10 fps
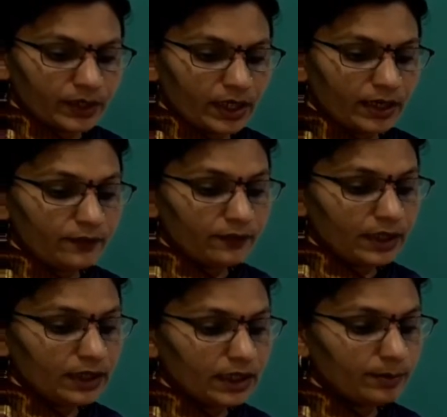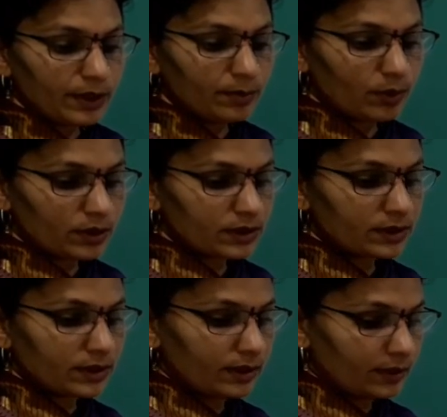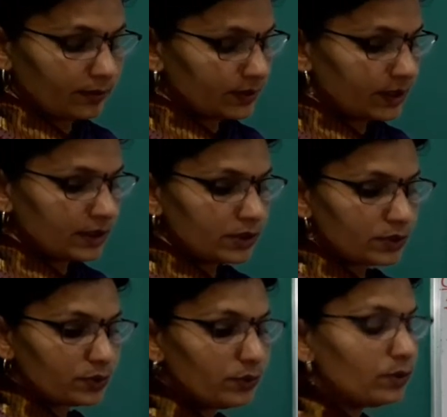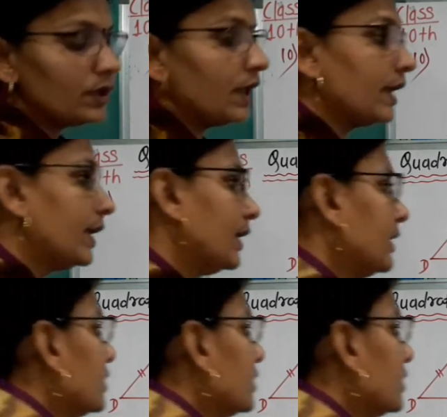and fill the empty boxes to get the